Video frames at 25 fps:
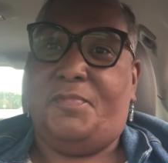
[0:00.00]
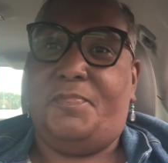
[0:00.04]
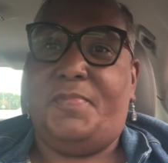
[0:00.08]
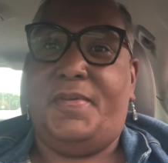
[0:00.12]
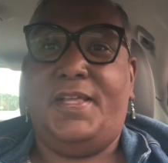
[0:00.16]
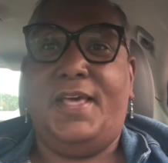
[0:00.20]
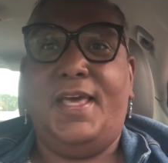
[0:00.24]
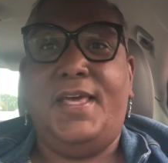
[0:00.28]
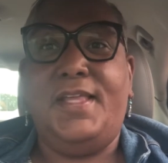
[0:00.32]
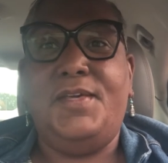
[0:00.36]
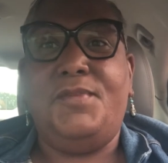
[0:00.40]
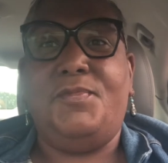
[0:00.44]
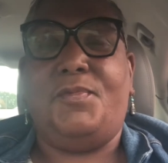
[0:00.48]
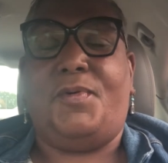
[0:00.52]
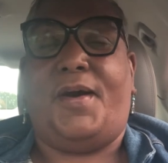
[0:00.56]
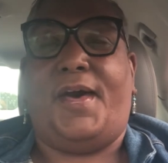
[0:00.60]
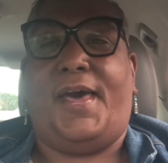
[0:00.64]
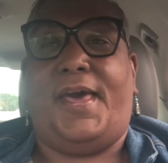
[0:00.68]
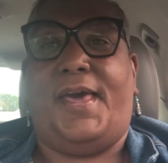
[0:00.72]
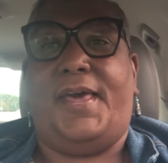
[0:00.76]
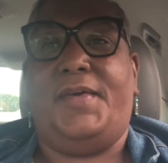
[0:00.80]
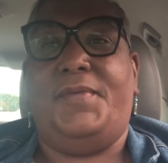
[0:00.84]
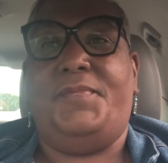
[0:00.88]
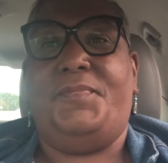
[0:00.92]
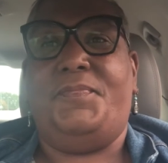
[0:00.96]
But
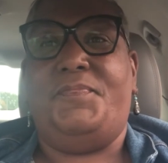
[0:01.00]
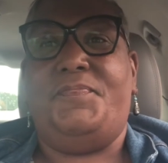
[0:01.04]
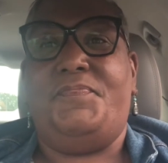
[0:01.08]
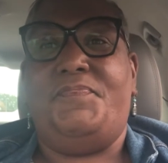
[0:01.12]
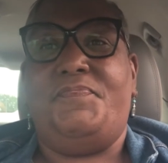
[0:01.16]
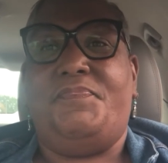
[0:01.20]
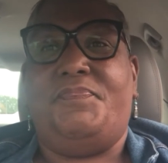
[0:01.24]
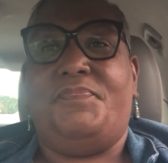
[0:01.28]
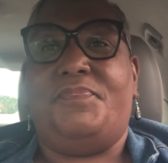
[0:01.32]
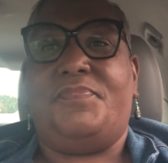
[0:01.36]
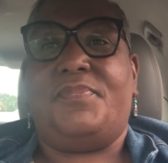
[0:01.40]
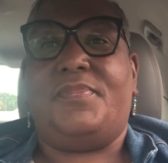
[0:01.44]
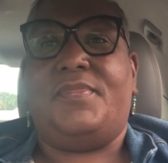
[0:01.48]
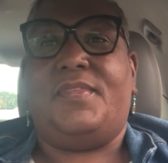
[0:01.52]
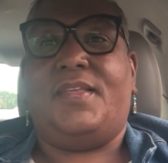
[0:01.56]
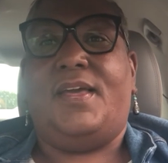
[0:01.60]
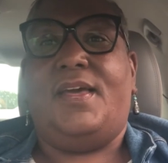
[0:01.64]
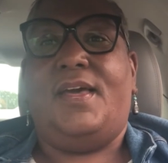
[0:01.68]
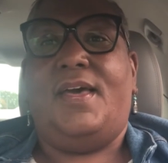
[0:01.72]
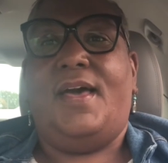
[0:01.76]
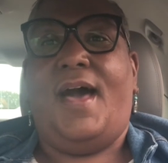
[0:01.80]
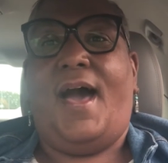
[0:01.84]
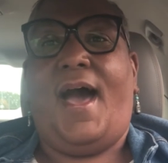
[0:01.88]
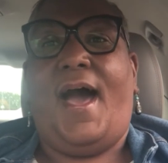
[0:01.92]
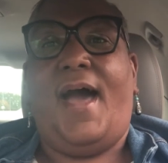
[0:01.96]
anyway,
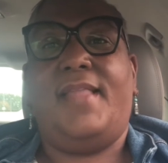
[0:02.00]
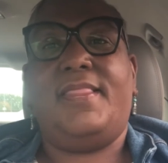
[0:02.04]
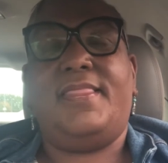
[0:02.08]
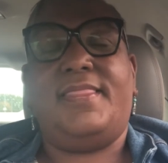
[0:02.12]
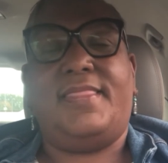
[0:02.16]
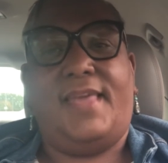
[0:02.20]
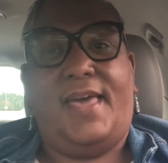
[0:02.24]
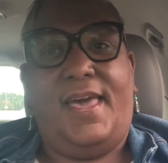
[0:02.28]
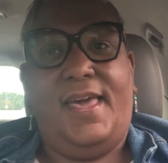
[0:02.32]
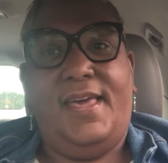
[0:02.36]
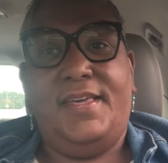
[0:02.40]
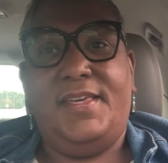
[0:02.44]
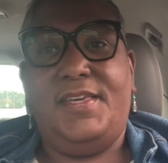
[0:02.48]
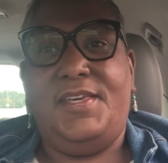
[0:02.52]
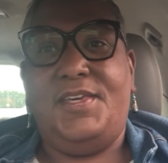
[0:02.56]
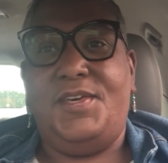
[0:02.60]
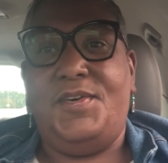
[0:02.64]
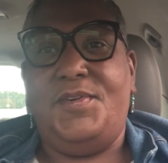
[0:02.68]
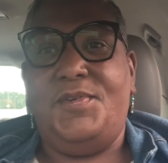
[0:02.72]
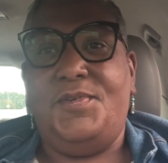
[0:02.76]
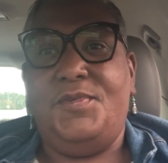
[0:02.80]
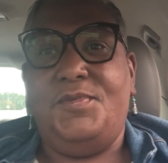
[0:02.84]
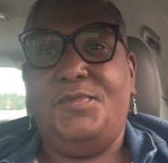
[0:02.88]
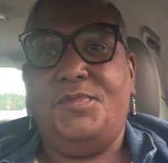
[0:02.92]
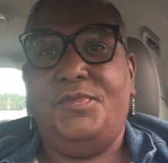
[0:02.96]
I thank
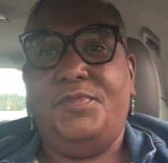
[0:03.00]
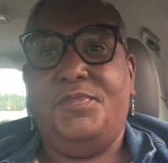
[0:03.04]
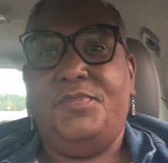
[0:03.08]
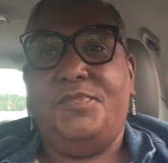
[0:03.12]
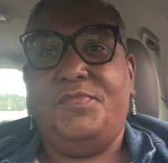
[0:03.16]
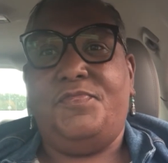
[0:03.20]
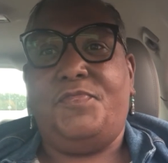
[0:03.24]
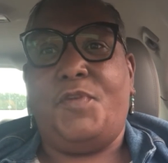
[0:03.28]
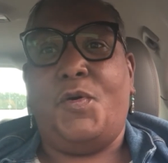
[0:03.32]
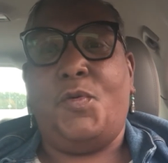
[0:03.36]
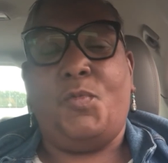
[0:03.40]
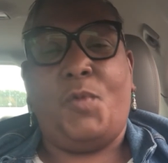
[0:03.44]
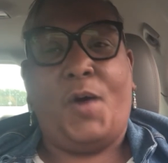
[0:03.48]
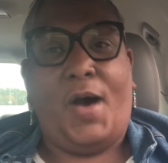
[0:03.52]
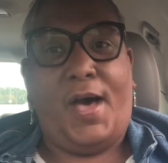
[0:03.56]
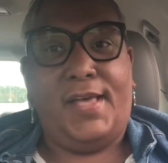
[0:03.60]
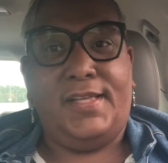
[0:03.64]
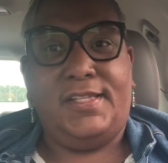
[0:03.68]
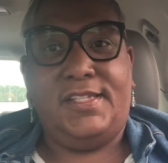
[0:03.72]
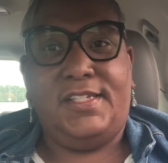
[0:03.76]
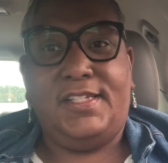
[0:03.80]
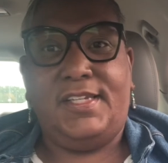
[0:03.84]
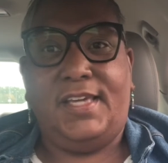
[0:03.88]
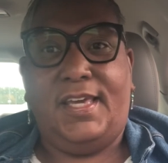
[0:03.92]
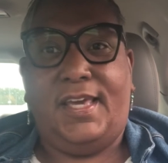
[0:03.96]
you for
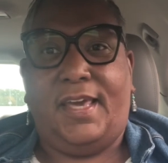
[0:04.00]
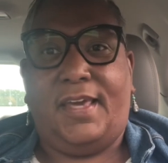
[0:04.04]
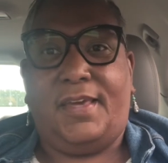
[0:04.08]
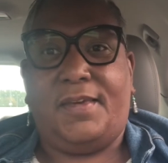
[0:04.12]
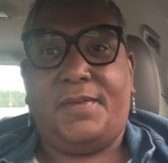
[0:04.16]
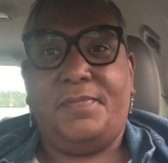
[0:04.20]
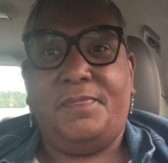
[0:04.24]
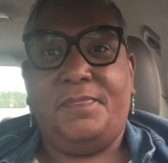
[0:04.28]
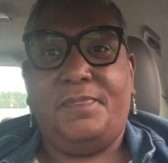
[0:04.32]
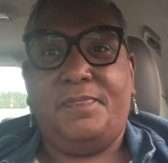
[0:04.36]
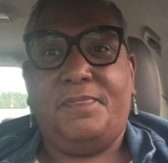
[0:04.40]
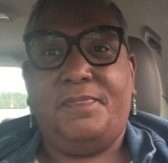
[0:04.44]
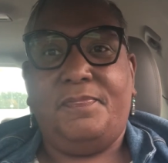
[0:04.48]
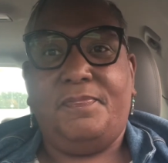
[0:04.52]
watching.